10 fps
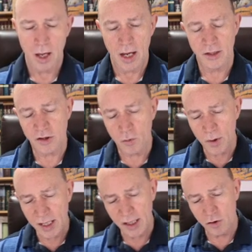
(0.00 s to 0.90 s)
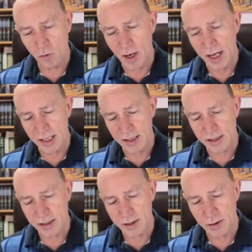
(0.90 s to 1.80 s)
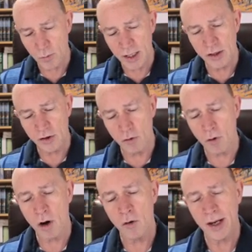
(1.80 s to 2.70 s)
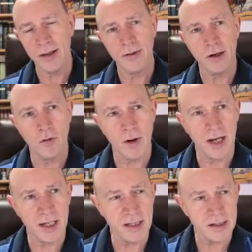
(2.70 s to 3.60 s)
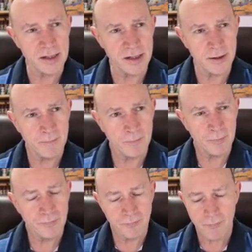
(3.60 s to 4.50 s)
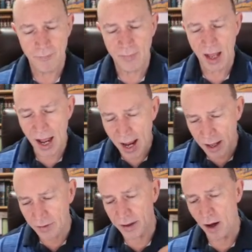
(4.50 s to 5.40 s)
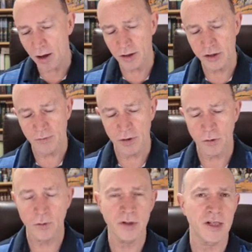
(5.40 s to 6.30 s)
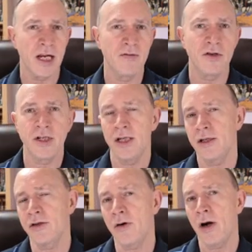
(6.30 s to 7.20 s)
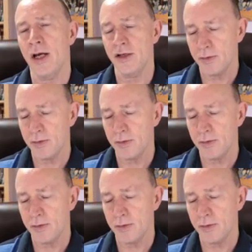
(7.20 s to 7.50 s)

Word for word: And so we need grace. We need to grow in the grace and the knowledge of our Lord and Savior Jesus Christ.